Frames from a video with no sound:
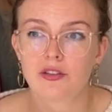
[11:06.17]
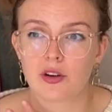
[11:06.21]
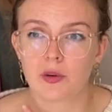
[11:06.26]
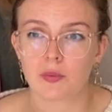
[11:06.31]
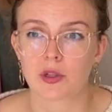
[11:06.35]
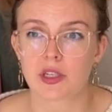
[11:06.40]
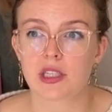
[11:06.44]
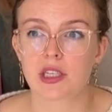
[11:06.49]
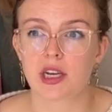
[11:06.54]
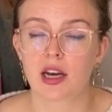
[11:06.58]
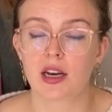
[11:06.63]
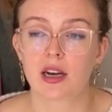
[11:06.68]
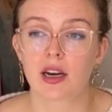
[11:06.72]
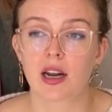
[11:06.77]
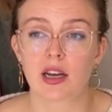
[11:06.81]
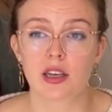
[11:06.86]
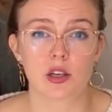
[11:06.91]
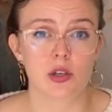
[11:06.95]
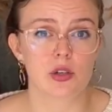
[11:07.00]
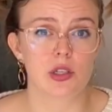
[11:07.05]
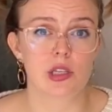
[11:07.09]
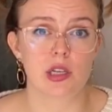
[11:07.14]
from the sun. I
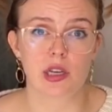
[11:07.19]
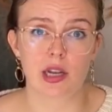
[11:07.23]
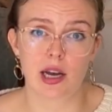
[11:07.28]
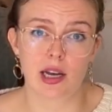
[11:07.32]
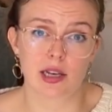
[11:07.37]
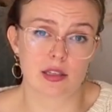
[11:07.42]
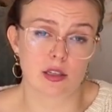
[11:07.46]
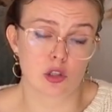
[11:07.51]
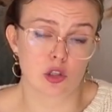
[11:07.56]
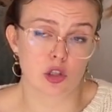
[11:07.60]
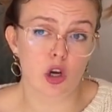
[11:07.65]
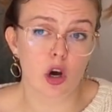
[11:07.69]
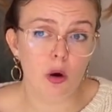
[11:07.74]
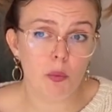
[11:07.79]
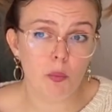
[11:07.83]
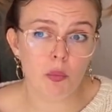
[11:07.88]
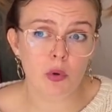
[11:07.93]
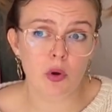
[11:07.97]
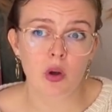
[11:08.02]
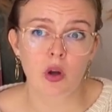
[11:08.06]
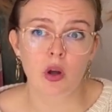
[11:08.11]
used it as a top